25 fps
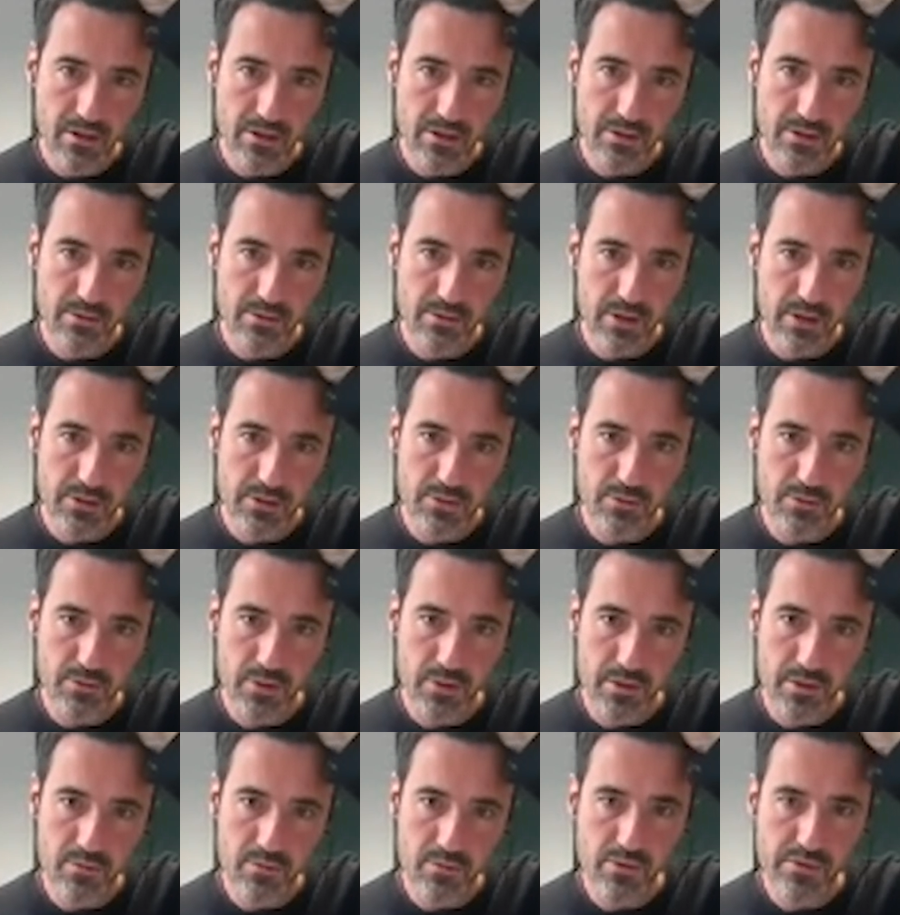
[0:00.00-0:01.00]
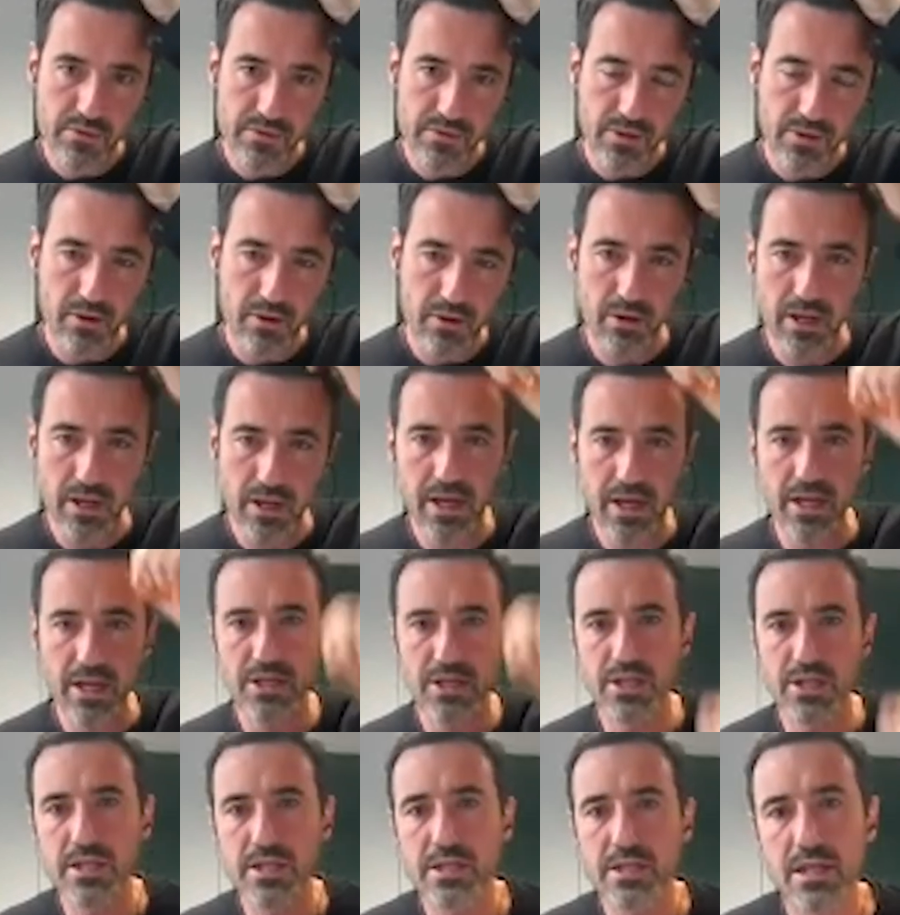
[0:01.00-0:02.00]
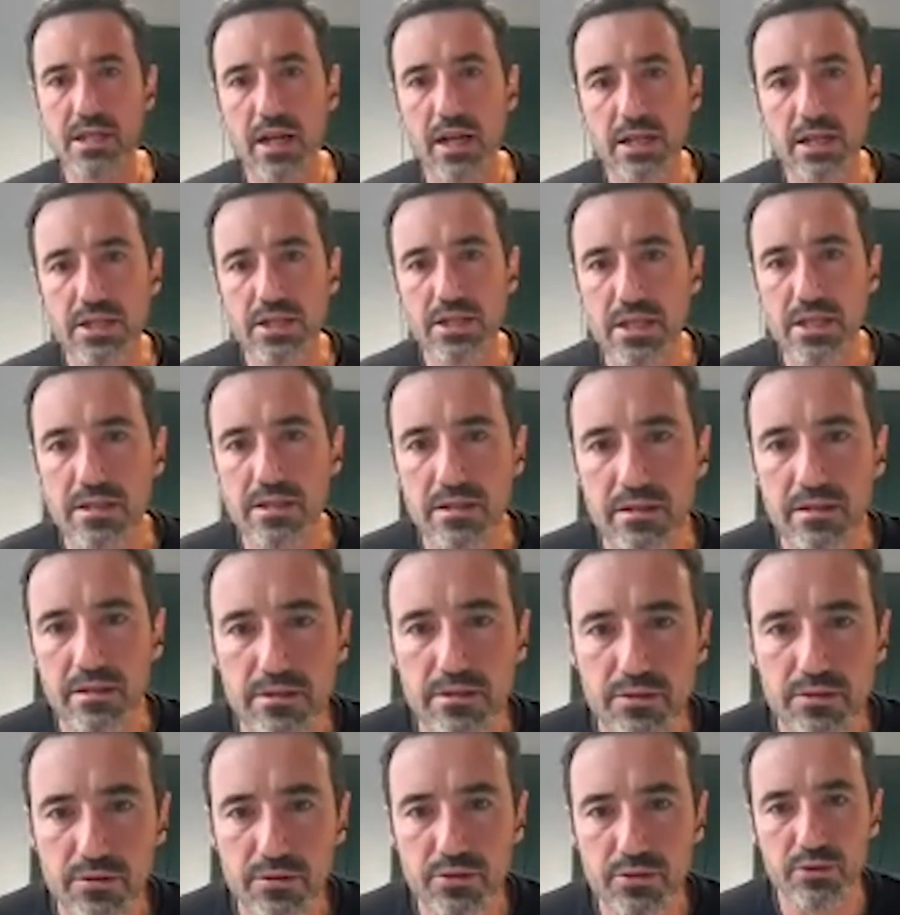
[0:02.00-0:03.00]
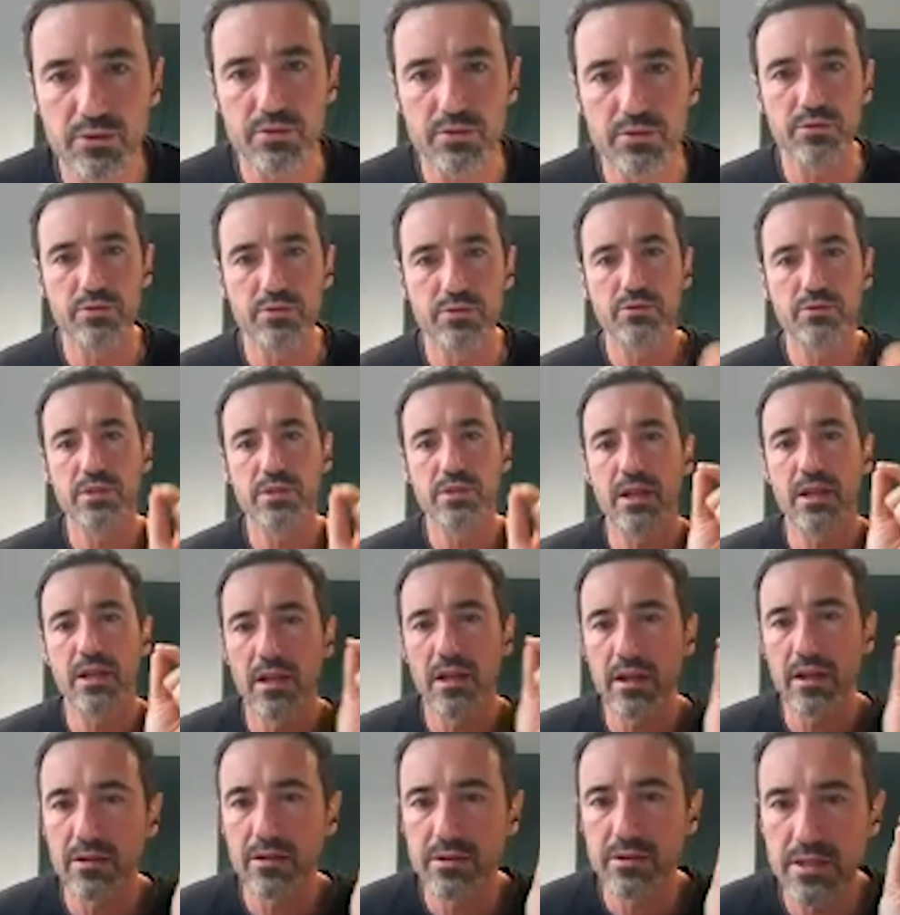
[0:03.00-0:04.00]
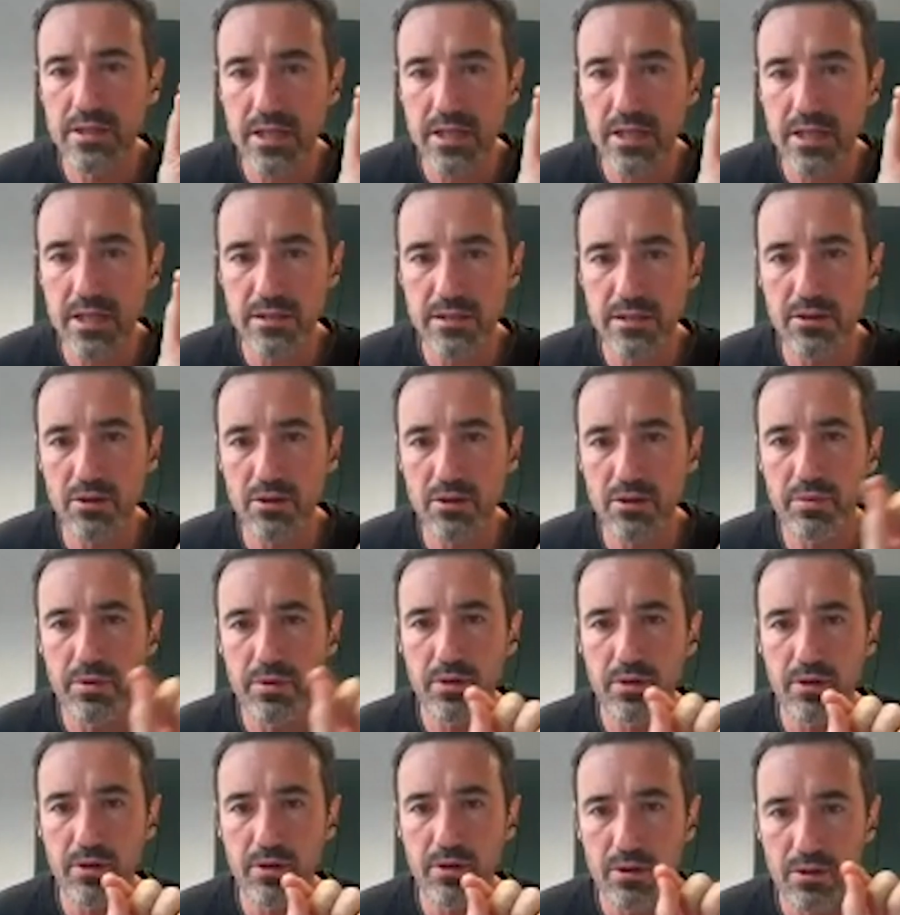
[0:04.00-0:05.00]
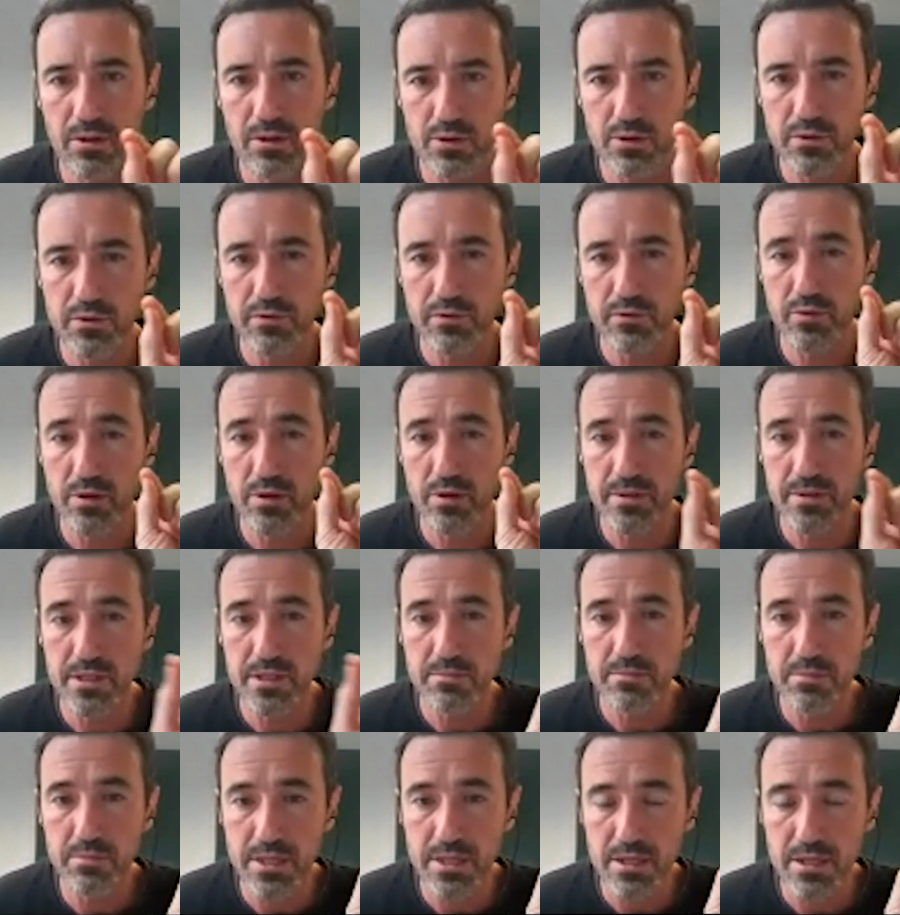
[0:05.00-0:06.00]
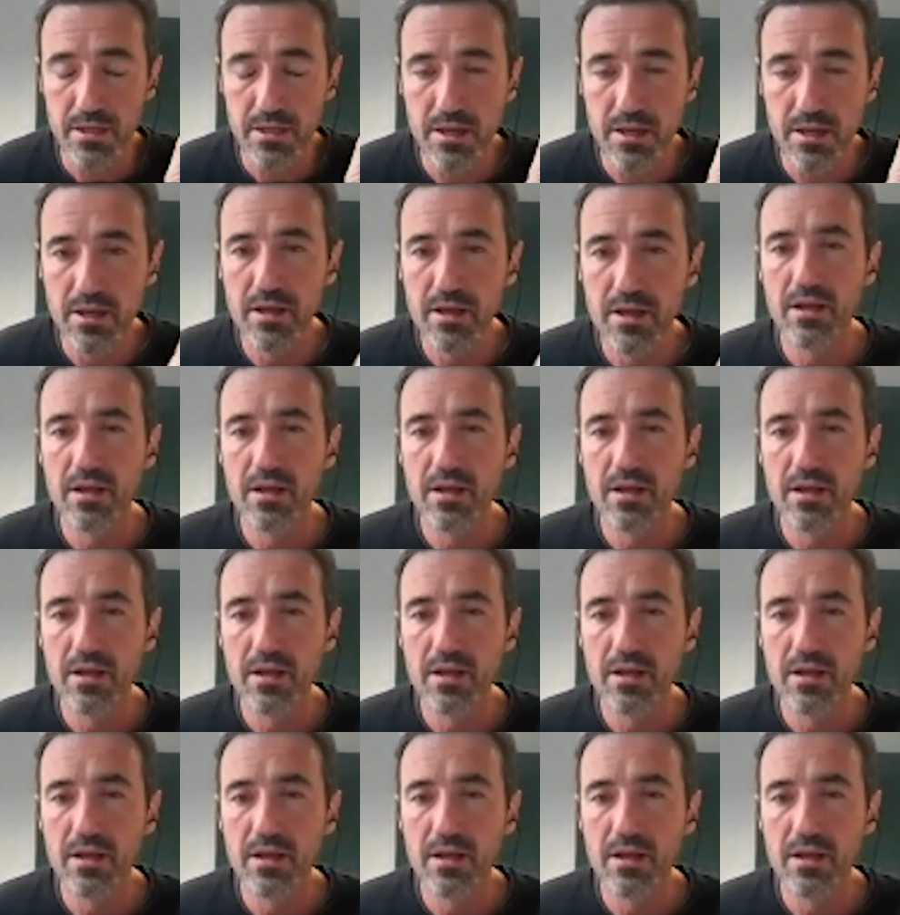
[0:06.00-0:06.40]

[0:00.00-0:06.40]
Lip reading: where you remove all edges adjacent, you declare a site open or closed with probability p,